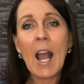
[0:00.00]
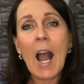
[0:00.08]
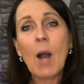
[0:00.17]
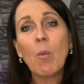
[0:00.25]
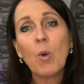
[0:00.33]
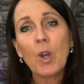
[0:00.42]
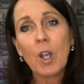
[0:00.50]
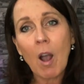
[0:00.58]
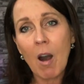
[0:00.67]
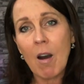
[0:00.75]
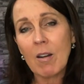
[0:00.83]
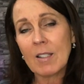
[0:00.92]
and work
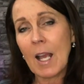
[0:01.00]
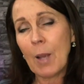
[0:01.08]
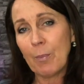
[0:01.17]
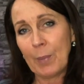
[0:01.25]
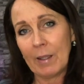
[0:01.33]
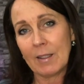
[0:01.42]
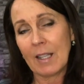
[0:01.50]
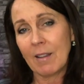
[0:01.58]
hard at building the